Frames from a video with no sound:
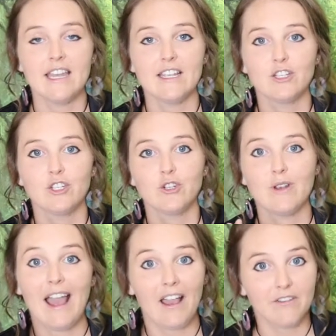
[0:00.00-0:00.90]
is to
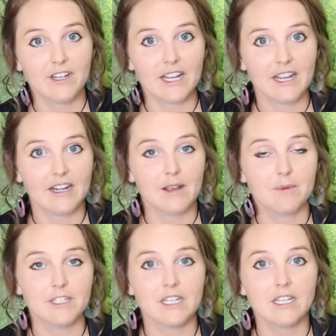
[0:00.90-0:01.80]
have it in a
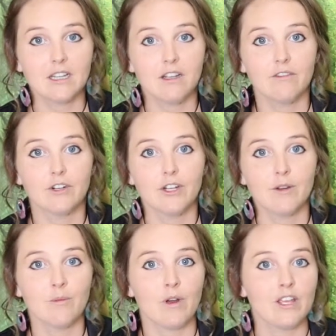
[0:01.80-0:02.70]
particular
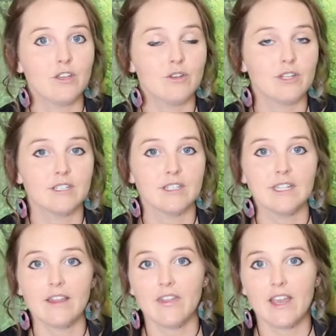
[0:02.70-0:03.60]
room where you can
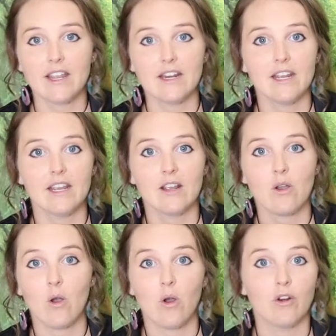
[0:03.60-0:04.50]
set the heating
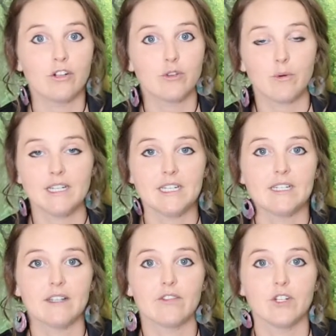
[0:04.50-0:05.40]
on
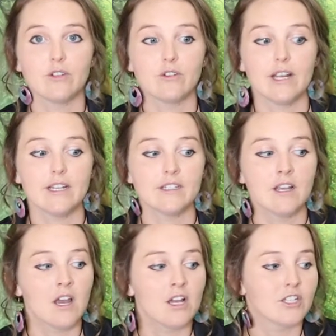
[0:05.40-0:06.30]
27 degrees.
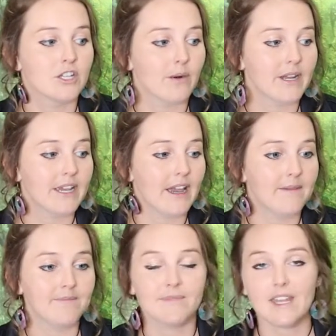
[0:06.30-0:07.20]
So
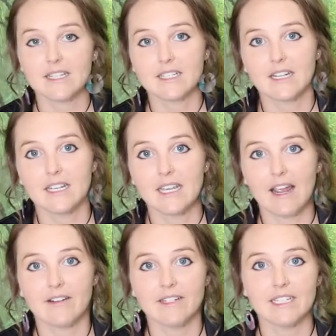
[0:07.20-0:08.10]
again, that's going to
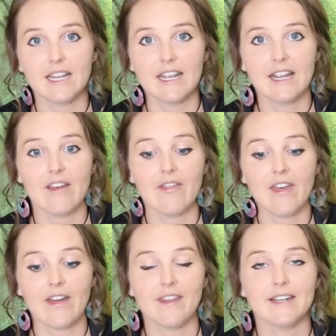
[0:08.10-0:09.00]
guarantee
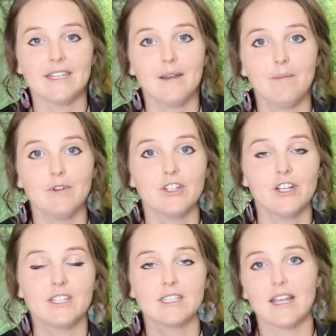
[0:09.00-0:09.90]
that that
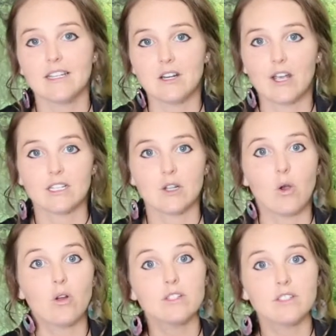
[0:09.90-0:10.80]
temperature stays nice and
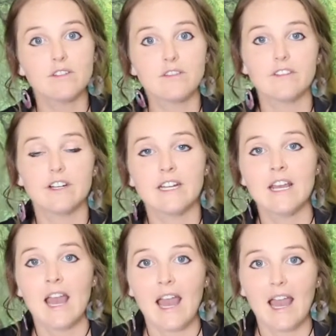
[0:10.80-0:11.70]
constant for it,
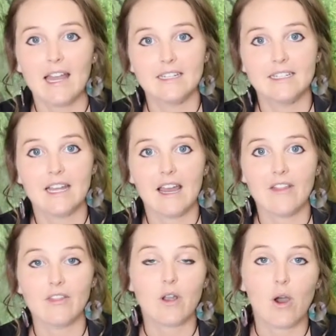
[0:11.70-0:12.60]
and
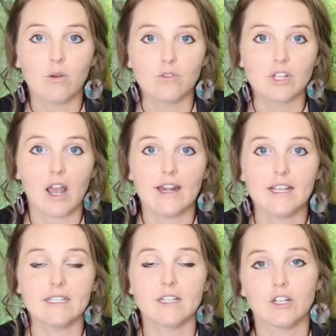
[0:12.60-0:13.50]
the cold side
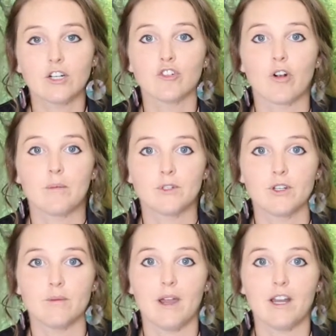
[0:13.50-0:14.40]
isn't going to drop
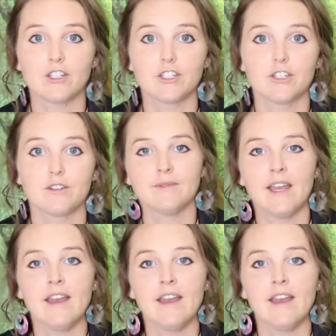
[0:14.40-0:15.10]
too much.